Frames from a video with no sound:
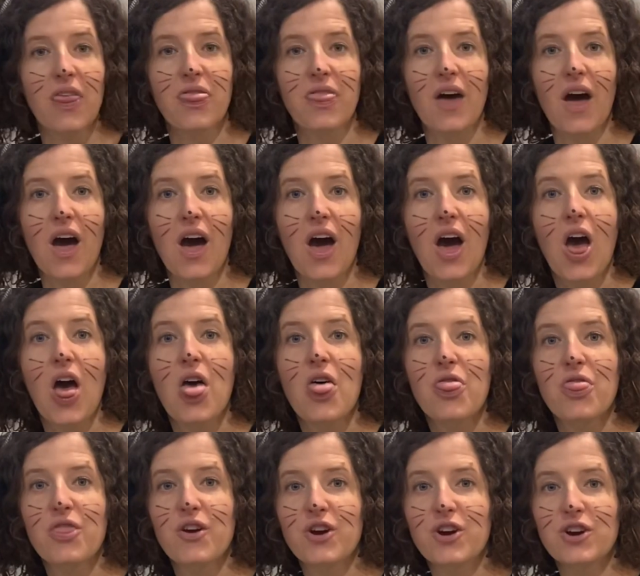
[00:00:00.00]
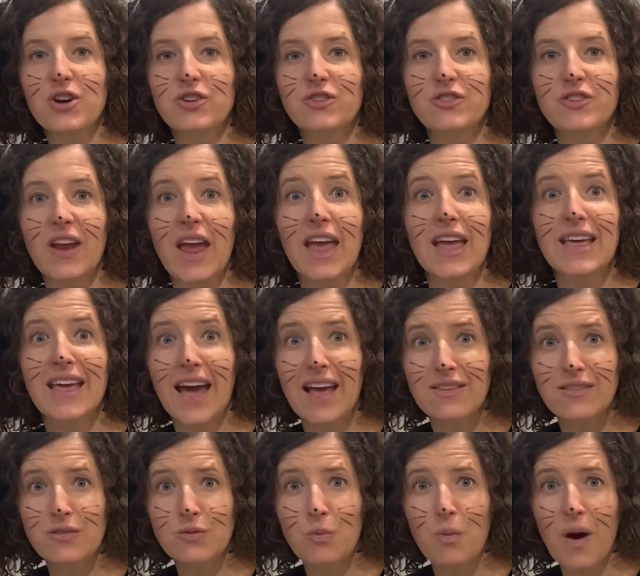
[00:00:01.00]
the Thursday.
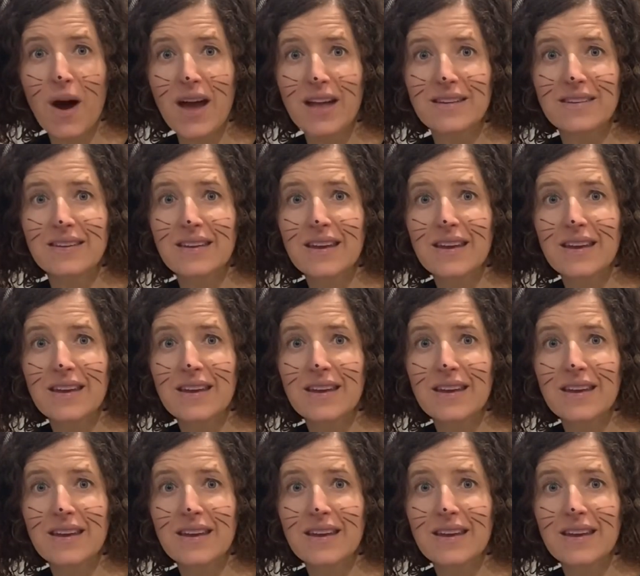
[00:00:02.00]
Guess what?